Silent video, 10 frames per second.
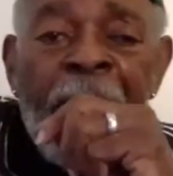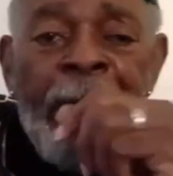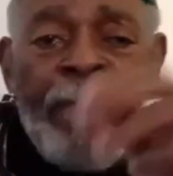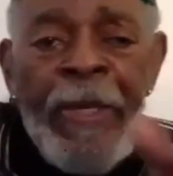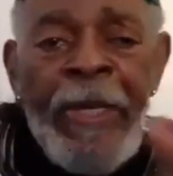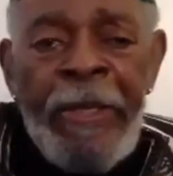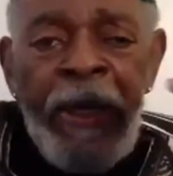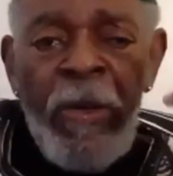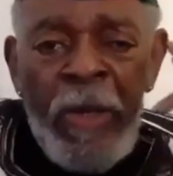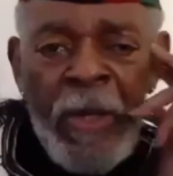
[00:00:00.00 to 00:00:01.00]

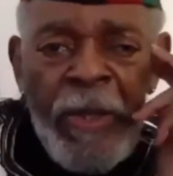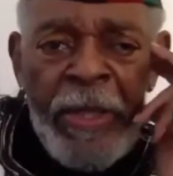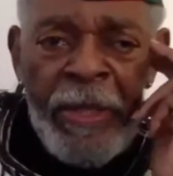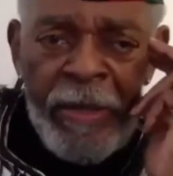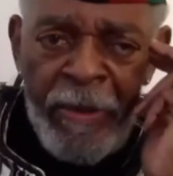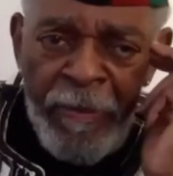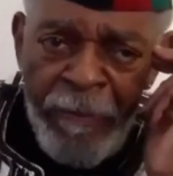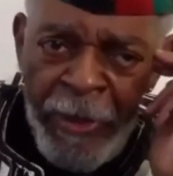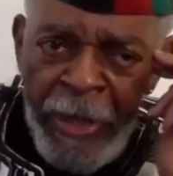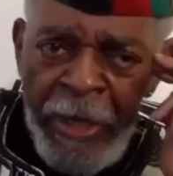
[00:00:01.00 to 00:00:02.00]
neocolonialism
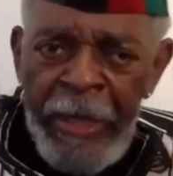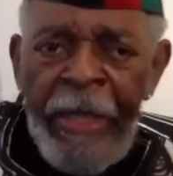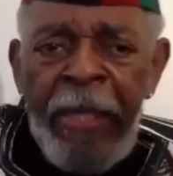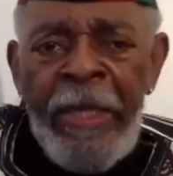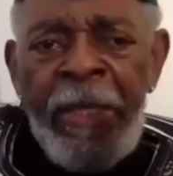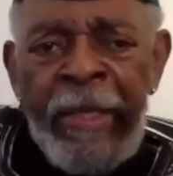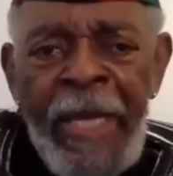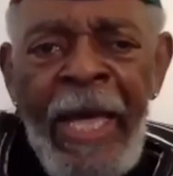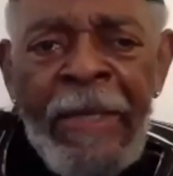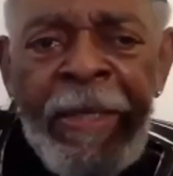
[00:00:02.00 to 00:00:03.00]
is
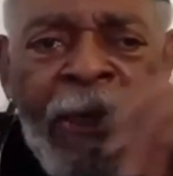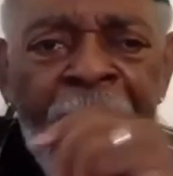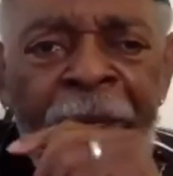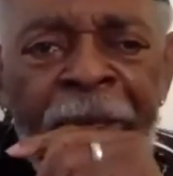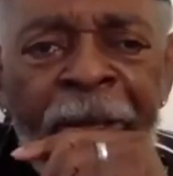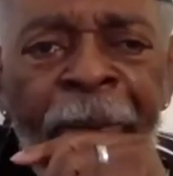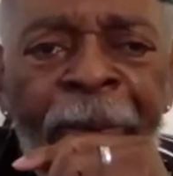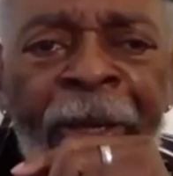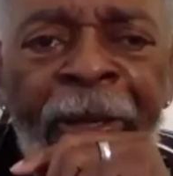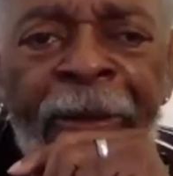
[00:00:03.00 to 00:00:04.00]
not
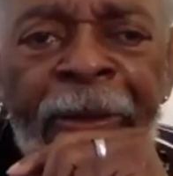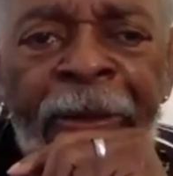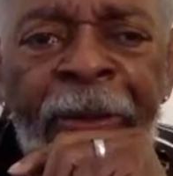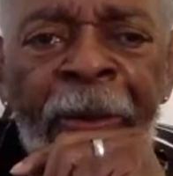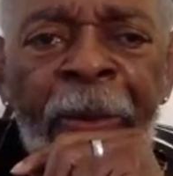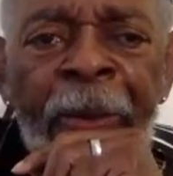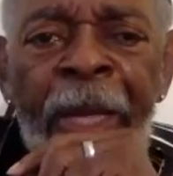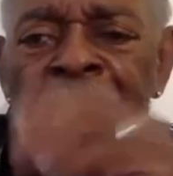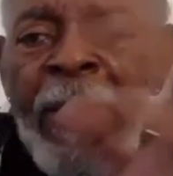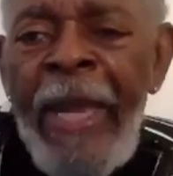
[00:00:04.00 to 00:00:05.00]
simply, you know,
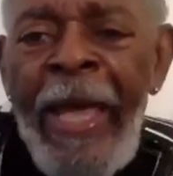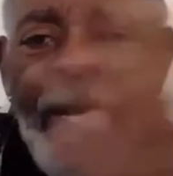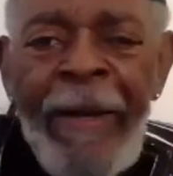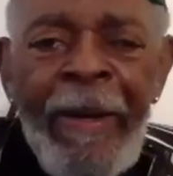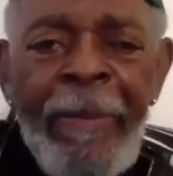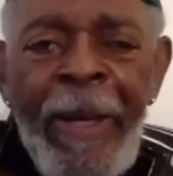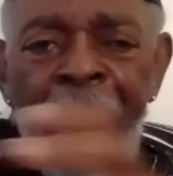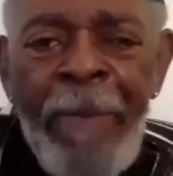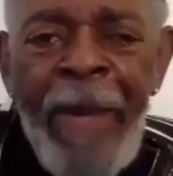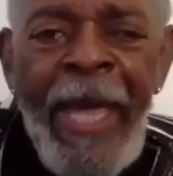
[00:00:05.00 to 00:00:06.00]
like a
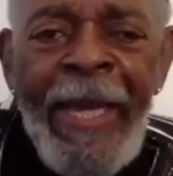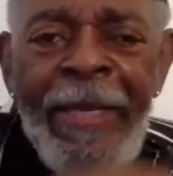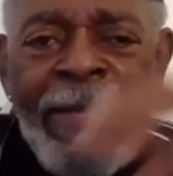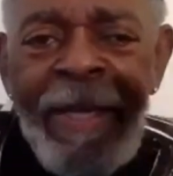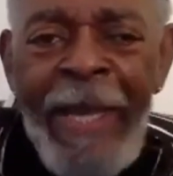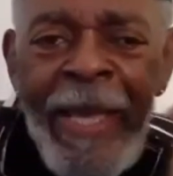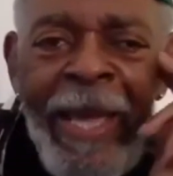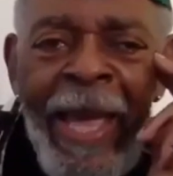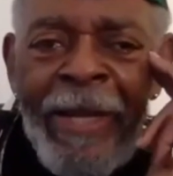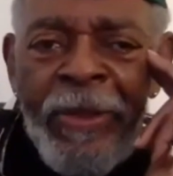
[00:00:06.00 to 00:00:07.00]
bad
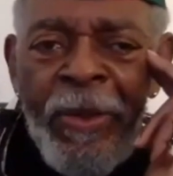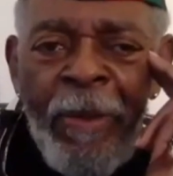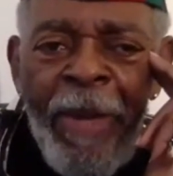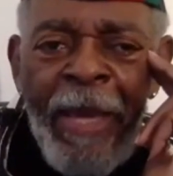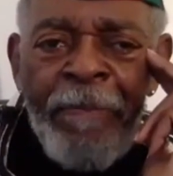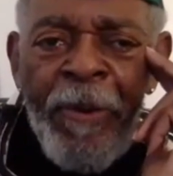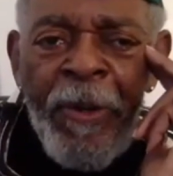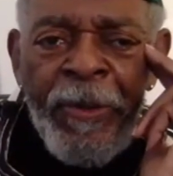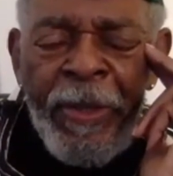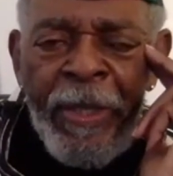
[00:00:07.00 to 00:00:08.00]
actor or a bad
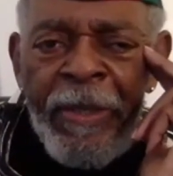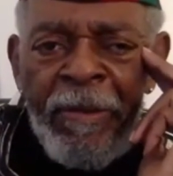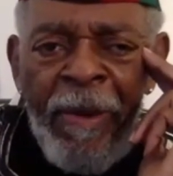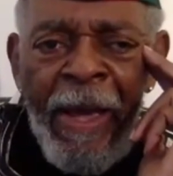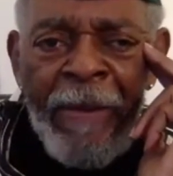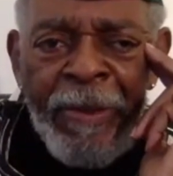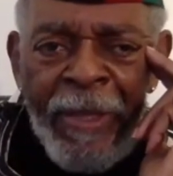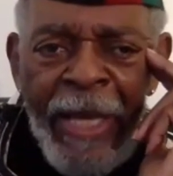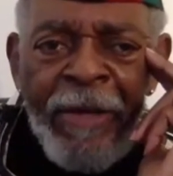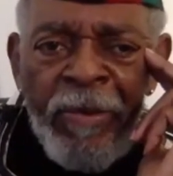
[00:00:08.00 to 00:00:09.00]
person. It describes
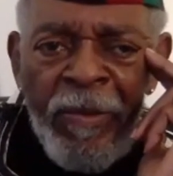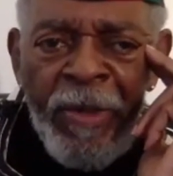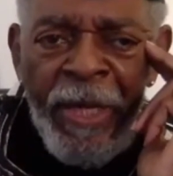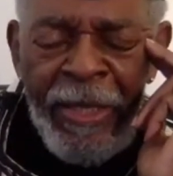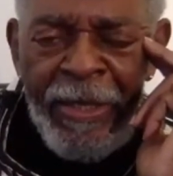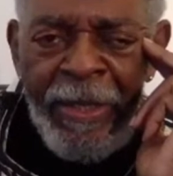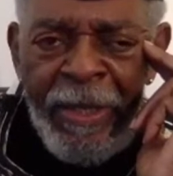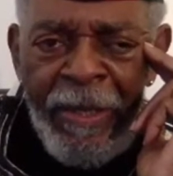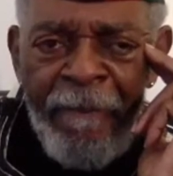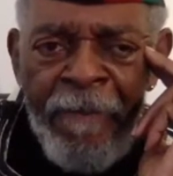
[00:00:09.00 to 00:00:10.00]
an actual
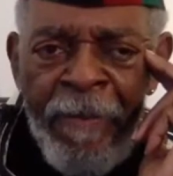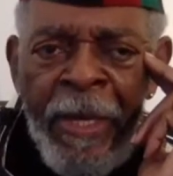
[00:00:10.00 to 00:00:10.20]
relationship